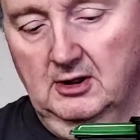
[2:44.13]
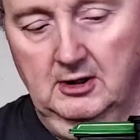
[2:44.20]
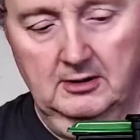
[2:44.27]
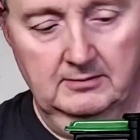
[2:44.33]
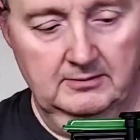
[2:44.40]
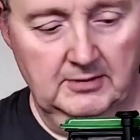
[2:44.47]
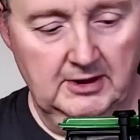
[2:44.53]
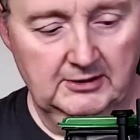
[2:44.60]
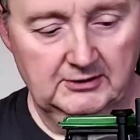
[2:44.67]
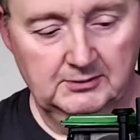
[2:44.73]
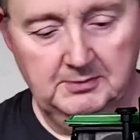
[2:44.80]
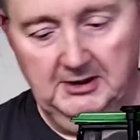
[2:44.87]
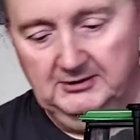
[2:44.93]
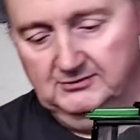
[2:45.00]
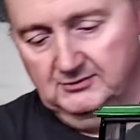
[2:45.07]
and
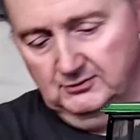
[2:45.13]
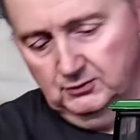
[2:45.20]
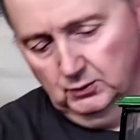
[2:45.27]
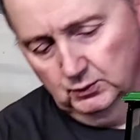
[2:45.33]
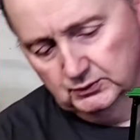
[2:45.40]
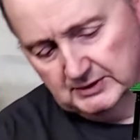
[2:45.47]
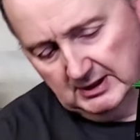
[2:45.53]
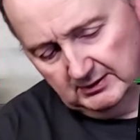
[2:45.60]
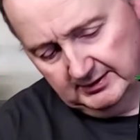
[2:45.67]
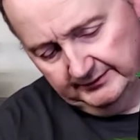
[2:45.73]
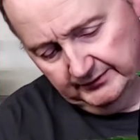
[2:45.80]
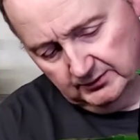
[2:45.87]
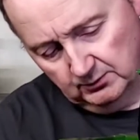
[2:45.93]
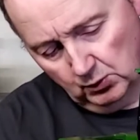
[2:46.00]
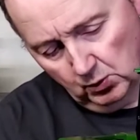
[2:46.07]
space the duals out
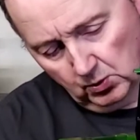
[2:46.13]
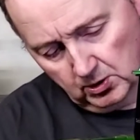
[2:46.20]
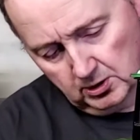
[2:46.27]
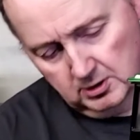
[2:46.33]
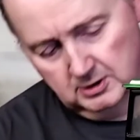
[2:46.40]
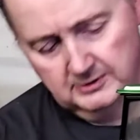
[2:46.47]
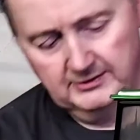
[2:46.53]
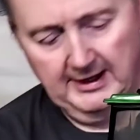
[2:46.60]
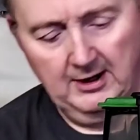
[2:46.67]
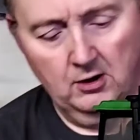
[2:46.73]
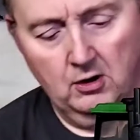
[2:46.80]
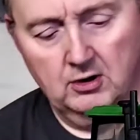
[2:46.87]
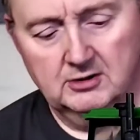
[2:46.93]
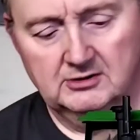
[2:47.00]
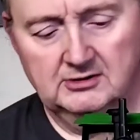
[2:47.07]
even more. They
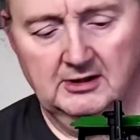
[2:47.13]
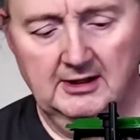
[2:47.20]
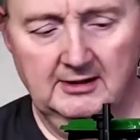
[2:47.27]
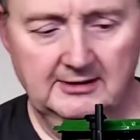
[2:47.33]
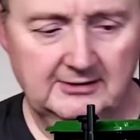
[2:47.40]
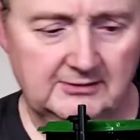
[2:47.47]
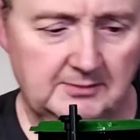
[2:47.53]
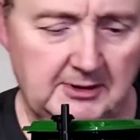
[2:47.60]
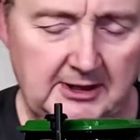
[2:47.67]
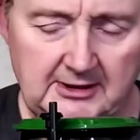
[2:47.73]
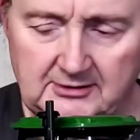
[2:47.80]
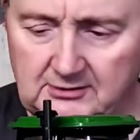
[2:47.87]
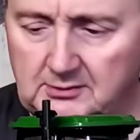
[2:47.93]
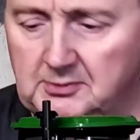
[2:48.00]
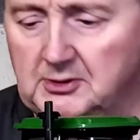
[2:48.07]
are slightly
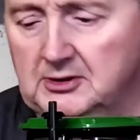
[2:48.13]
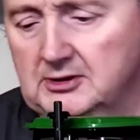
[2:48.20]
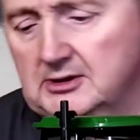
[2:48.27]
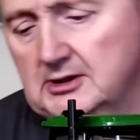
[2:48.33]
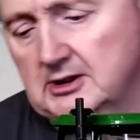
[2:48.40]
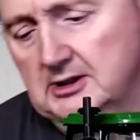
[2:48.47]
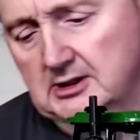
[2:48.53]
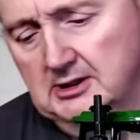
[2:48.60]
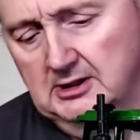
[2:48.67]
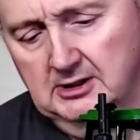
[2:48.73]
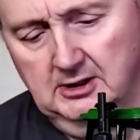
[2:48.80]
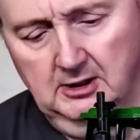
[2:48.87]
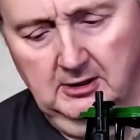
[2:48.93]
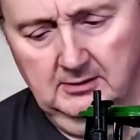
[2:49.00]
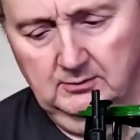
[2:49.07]
spaced, but
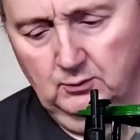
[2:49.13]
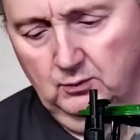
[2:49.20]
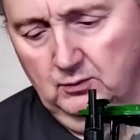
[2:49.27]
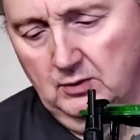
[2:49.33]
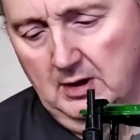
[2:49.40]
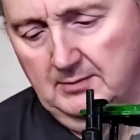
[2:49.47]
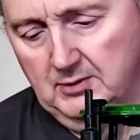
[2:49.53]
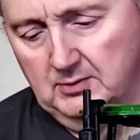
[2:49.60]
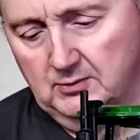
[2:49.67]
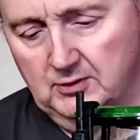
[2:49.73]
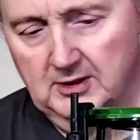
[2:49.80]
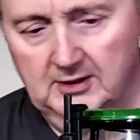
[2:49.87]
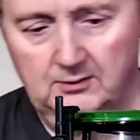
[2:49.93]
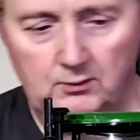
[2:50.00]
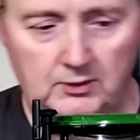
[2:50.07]
I
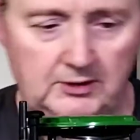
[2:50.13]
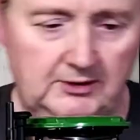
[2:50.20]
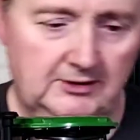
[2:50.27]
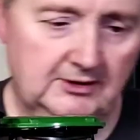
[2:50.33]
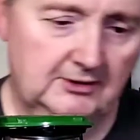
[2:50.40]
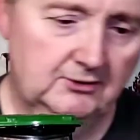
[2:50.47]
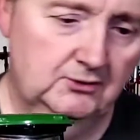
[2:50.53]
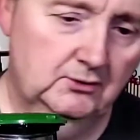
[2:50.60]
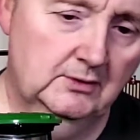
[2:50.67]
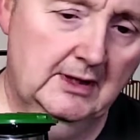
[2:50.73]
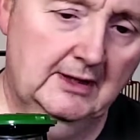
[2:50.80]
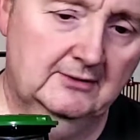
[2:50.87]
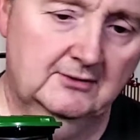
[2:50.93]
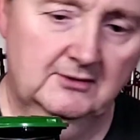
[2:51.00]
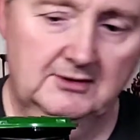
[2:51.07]
remember that we did do
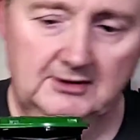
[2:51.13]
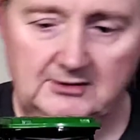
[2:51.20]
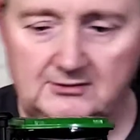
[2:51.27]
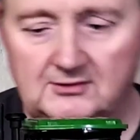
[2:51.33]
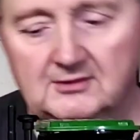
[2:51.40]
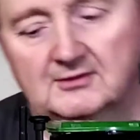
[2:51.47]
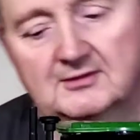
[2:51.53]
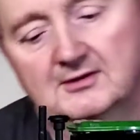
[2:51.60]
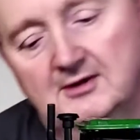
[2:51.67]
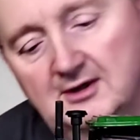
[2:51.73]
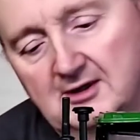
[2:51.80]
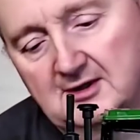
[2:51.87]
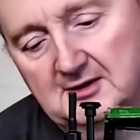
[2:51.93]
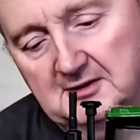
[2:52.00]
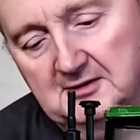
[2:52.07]
that to these.
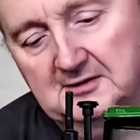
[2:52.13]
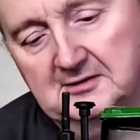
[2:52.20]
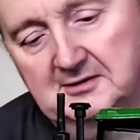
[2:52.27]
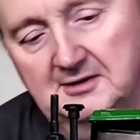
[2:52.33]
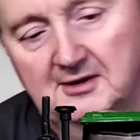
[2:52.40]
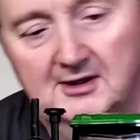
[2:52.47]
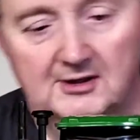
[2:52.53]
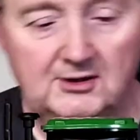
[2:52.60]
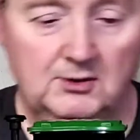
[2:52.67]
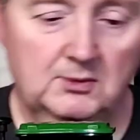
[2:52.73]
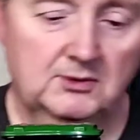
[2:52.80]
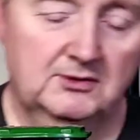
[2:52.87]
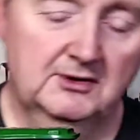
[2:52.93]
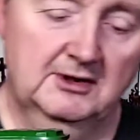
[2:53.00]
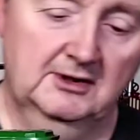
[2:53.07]
You
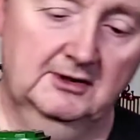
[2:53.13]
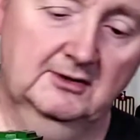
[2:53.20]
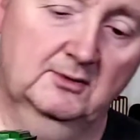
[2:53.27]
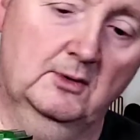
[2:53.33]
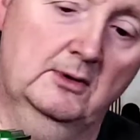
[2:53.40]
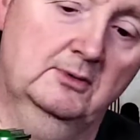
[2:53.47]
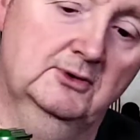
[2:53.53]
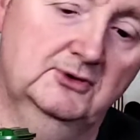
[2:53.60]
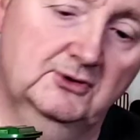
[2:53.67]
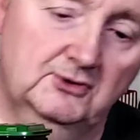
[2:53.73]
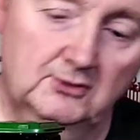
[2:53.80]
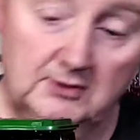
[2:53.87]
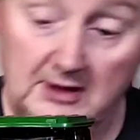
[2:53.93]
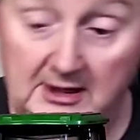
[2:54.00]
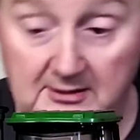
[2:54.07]
would think, why would you
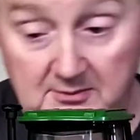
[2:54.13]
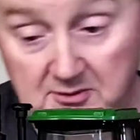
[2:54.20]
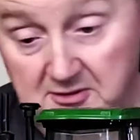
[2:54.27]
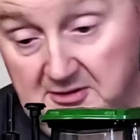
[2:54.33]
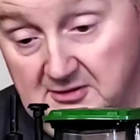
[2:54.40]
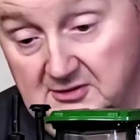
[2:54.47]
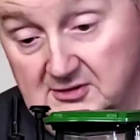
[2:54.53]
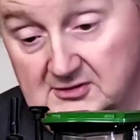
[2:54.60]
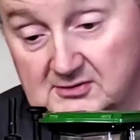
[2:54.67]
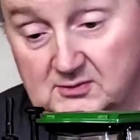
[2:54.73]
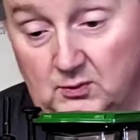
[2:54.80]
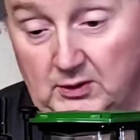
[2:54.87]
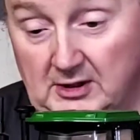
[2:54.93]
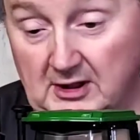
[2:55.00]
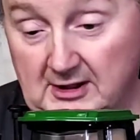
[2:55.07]
do that? But
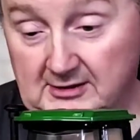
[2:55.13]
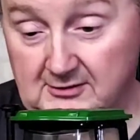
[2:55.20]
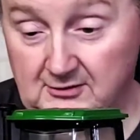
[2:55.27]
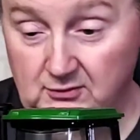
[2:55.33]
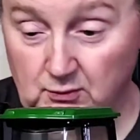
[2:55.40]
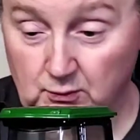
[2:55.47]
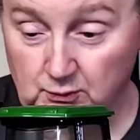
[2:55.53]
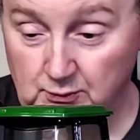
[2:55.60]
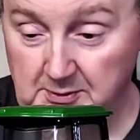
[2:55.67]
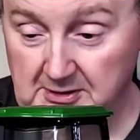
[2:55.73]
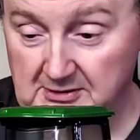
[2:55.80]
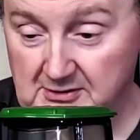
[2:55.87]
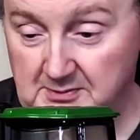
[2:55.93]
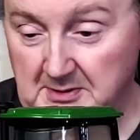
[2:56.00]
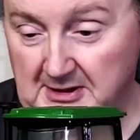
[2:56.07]
we like the duals
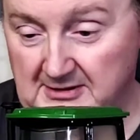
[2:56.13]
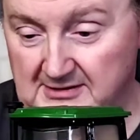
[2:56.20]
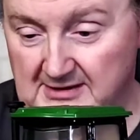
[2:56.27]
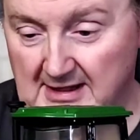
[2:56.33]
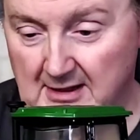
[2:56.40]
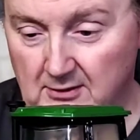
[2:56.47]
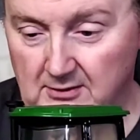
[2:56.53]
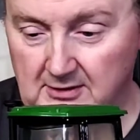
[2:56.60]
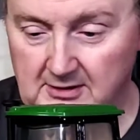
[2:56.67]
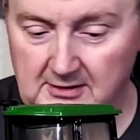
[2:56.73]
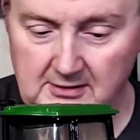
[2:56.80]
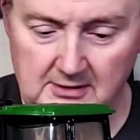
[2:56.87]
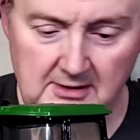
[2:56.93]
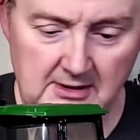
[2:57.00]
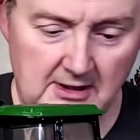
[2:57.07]
being spaced out,
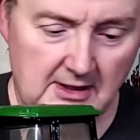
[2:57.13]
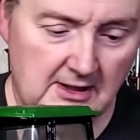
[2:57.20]
and